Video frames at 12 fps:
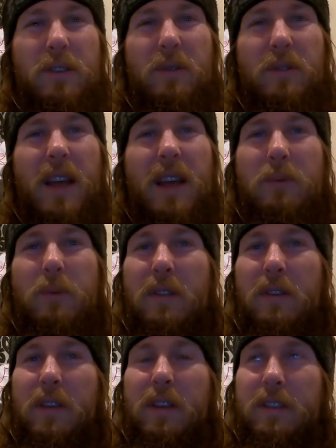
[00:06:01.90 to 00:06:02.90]
knew that,
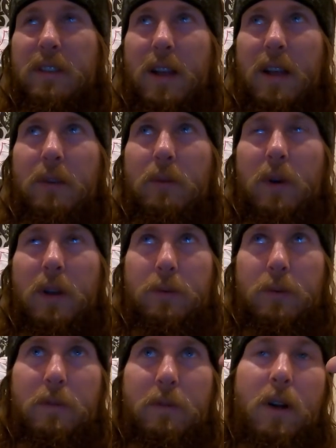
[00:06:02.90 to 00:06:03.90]
whether the sun
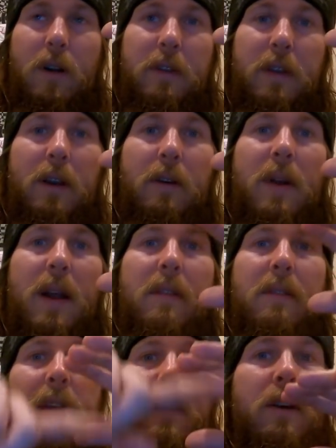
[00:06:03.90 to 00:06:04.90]
was revolving
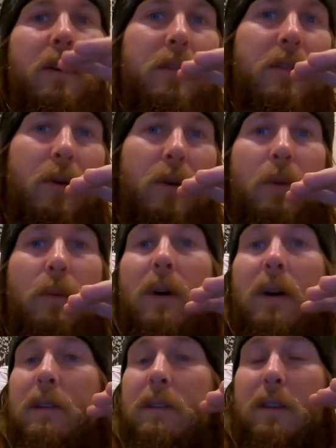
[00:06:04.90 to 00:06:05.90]
around the Earth or it
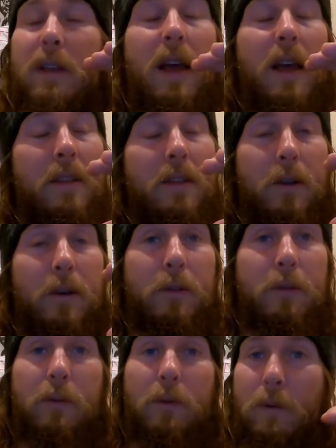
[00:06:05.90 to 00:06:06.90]
was the
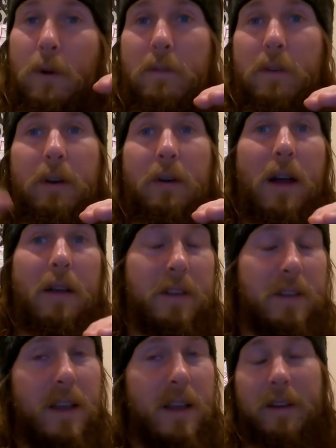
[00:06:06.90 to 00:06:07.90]
Earth revolving around the
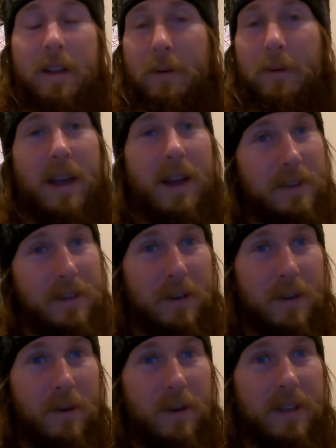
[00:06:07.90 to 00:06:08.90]
sun, like we actually
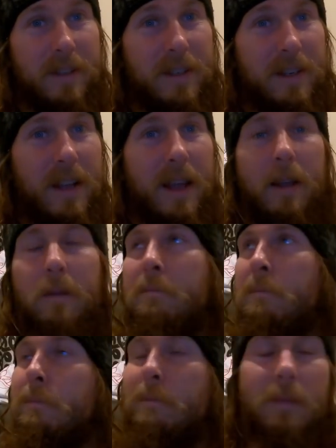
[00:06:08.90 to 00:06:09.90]
know it is today.
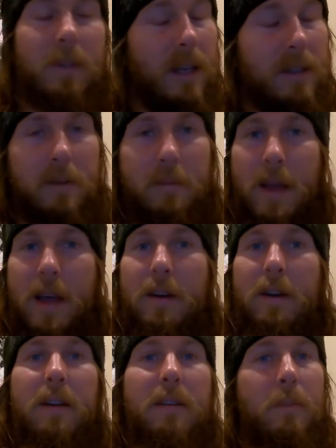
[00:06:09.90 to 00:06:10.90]
Doesn't
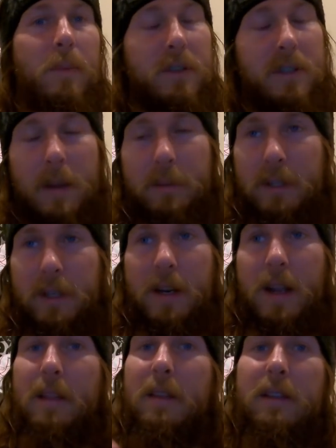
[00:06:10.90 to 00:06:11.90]
matter, the
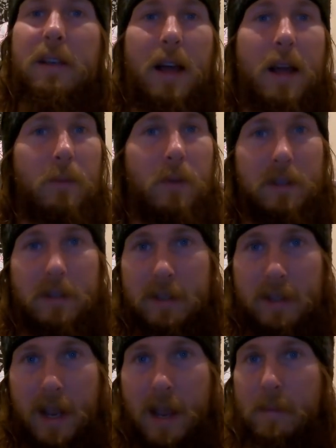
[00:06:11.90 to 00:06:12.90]
perception at the time was the
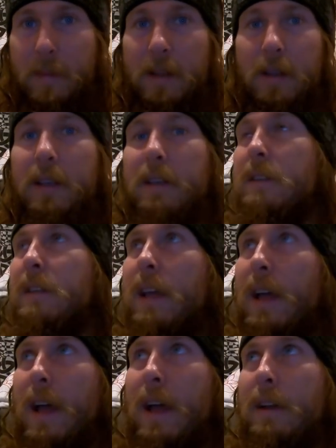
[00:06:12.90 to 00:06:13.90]
same. At least
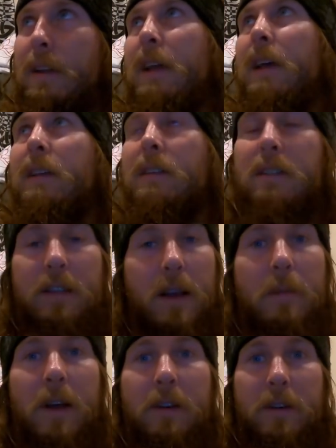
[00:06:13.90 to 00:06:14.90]
they had
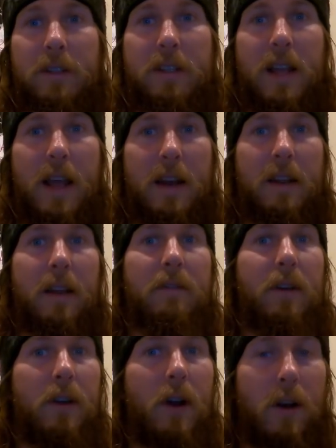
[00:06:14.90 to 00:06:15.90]
some understanding of
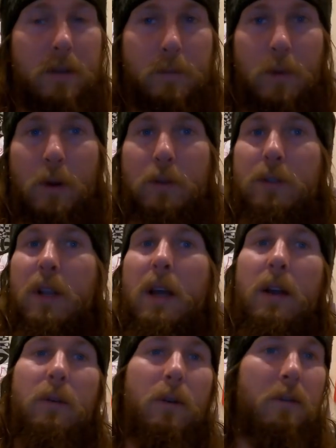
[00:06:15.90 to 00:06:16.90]
the cosmos
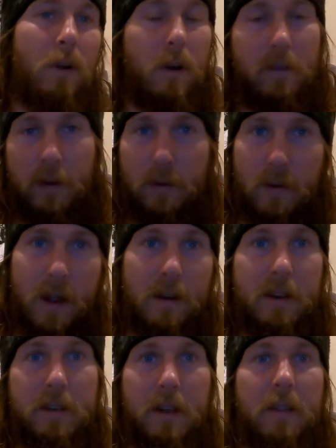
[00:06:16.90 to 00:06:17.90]
revolving around
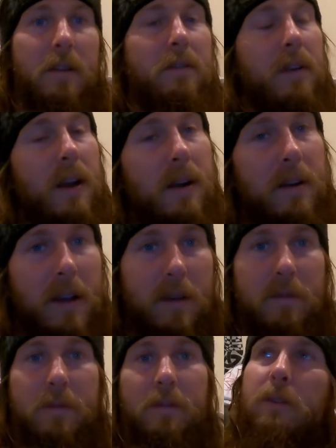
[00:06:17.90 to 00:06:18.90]
each other. Fair
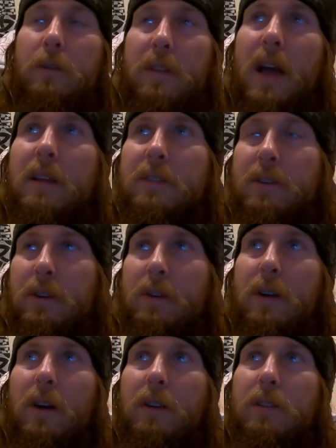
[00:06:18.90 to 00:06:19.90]
enough. So that could
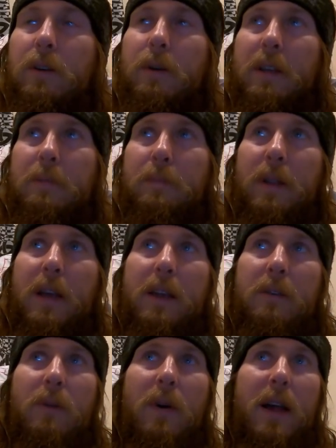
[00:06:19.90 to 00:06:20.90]
also
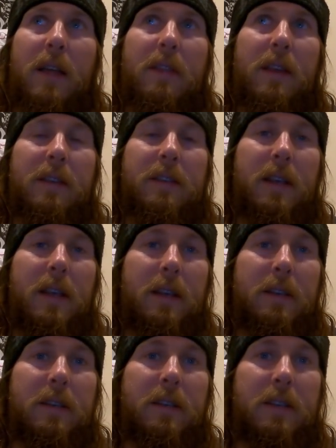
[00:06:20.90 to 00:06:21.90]
explain why this
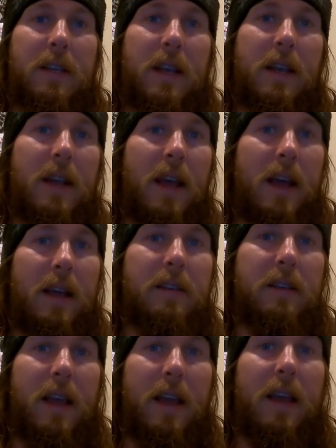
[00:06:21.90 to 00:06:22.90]
is seen
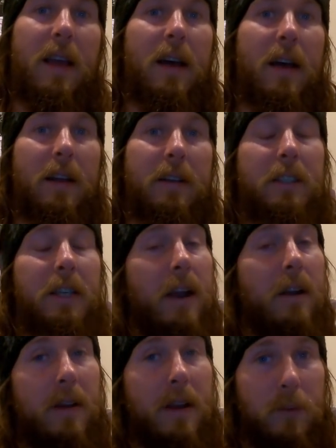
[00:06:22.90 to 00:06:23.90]
as a
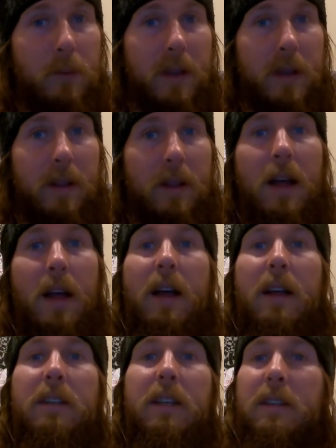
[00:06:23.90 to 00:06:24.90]
chariot wheel.
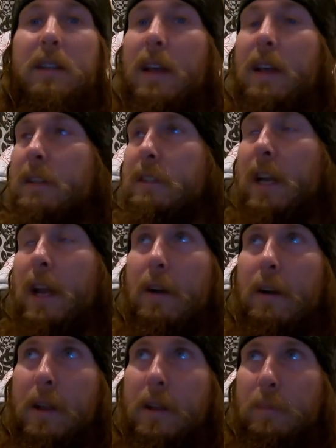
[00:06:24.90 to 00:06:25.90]
Just like a
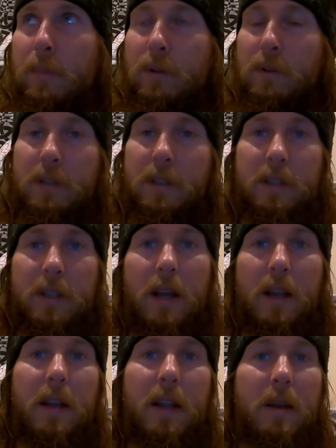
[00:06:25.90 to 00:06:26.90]
chariot pulls the
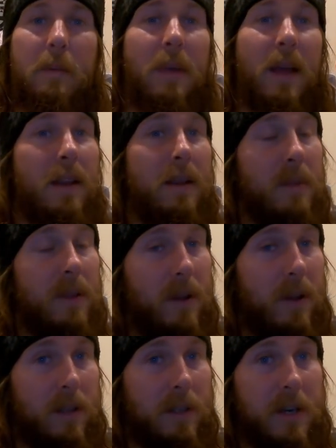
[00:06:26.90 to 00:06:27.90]
sun in many
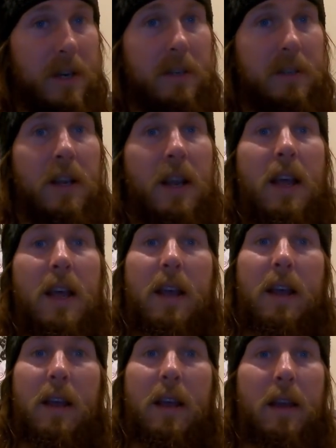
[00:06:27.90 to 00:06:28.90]
mythologies,
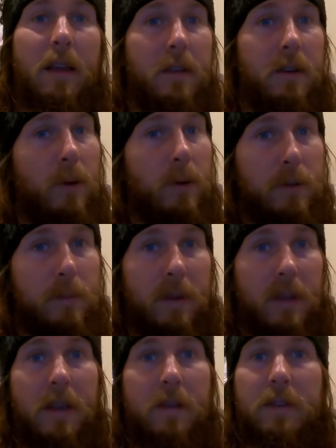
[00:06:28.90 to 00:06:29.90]
in the Norse
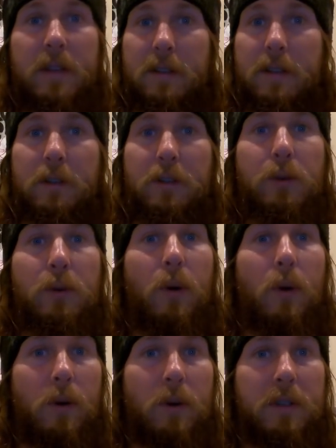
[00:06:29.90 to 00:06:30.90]
beliefs, it's the two
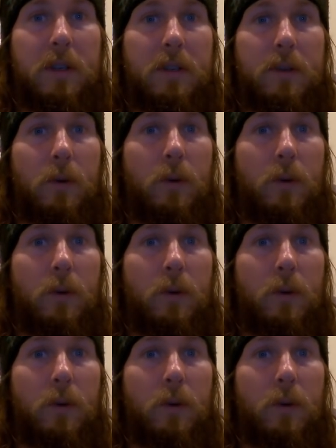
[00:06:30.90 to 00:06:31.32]
horses,